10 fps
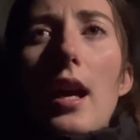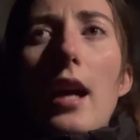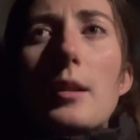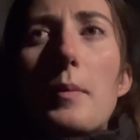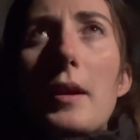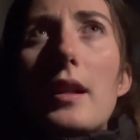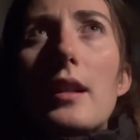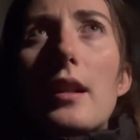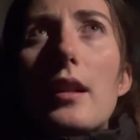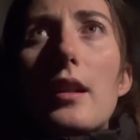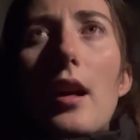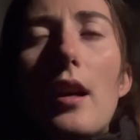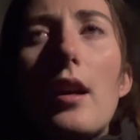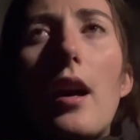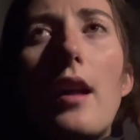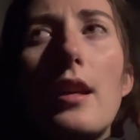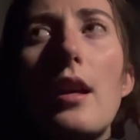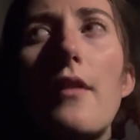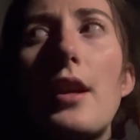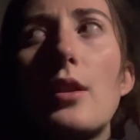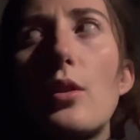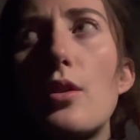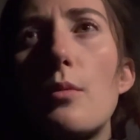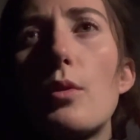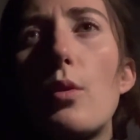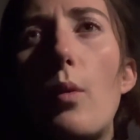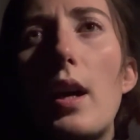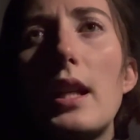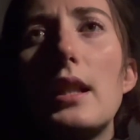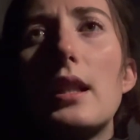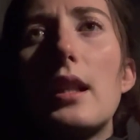has been, I think I've had some quite